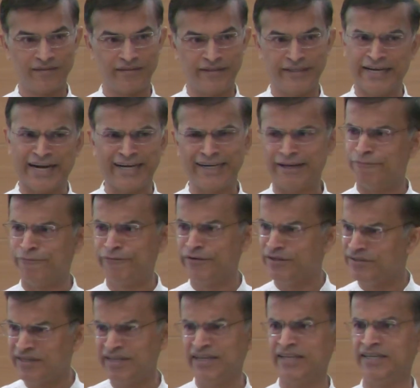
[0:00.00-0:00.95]
He had
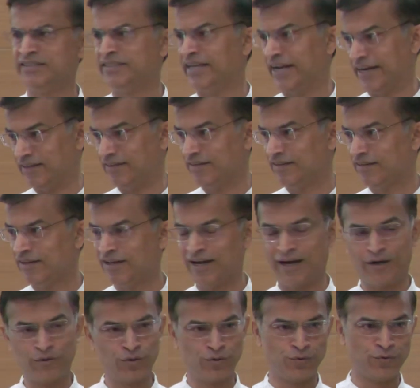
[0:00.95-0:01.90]
everything in his head,
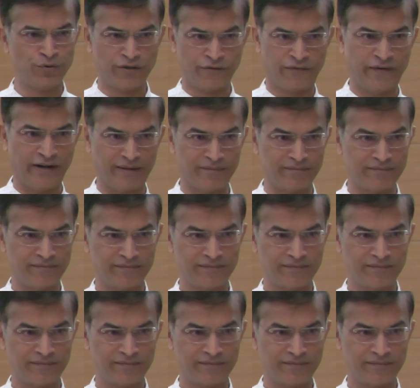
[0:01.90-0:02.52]
how to do the fab.